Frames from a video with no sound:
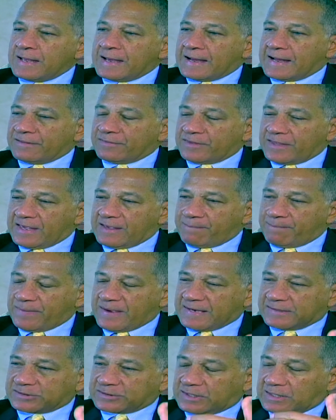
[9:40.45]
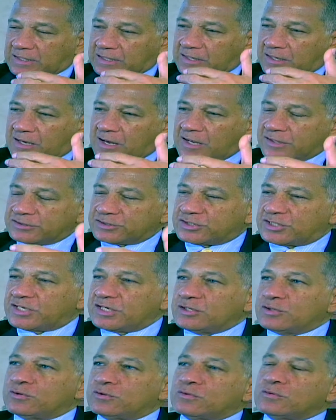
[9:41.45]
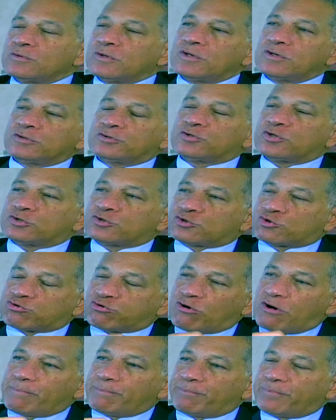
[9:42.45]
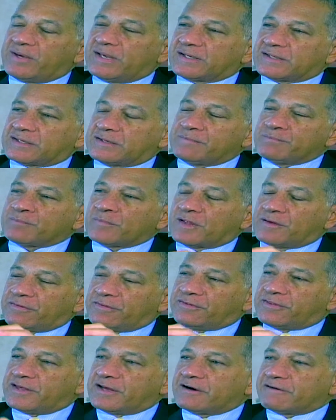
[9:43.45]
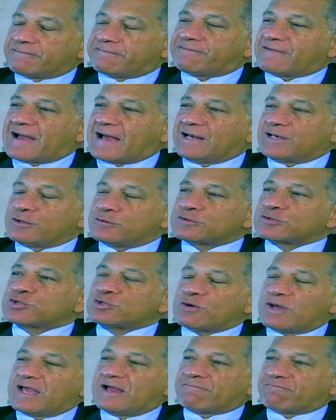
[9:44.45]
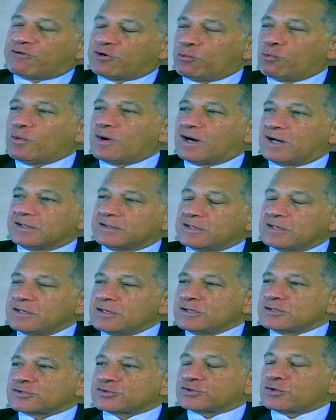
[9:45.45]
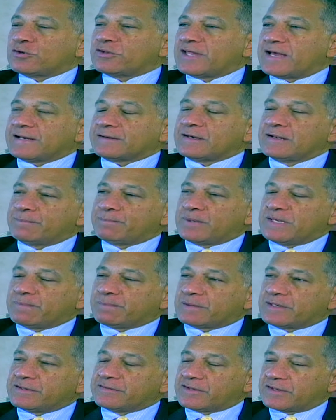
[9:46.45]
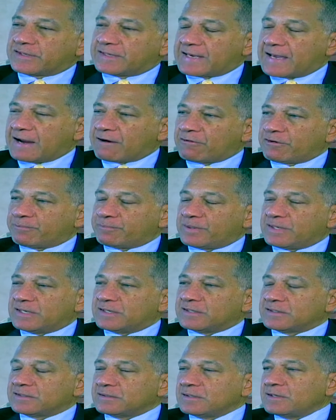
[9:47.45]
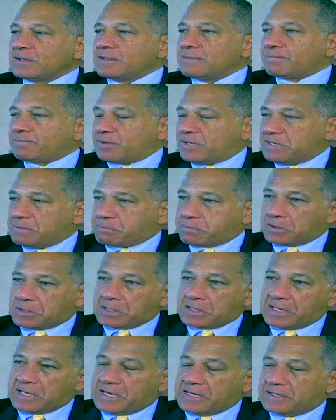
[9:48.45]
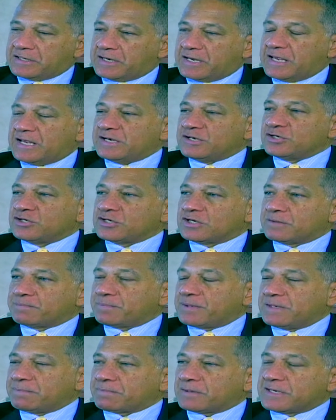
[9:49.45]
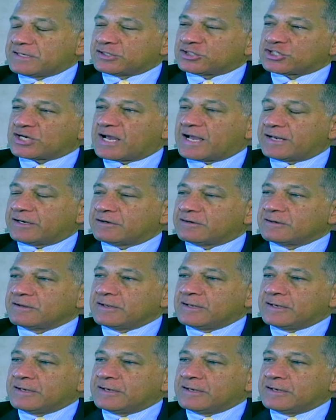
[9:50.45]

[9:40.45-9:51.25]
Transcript: And they basically continue to trumpet their values to everyone, so that people in the Caribbean, people in India, people in China